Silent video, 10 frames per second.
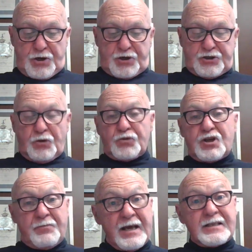So
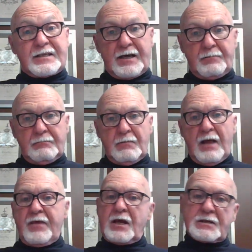she meets them,
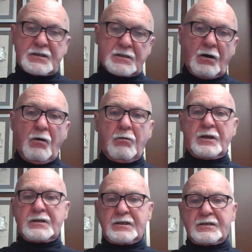and it's
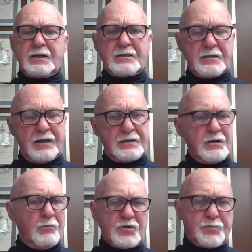
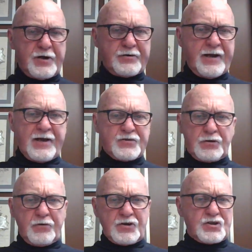almost
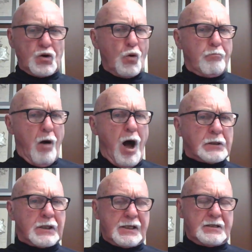preternatural. They're so
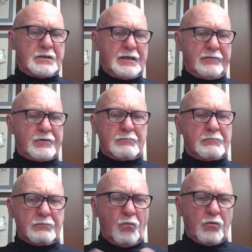bonded,
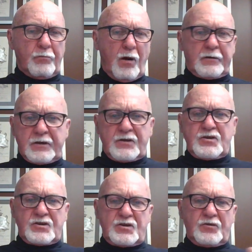even more bonded than
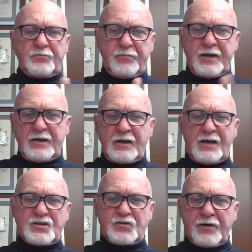just meeting
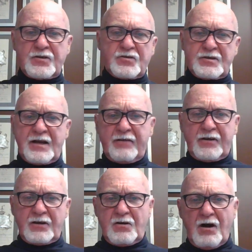nice strangers and
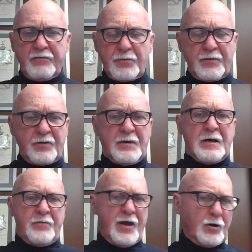having a coffee with them.
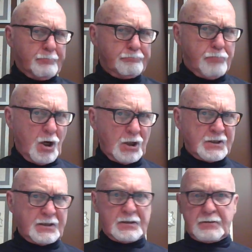They are
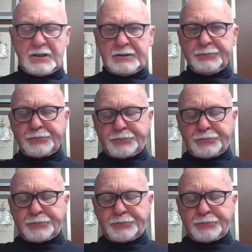bonded, right?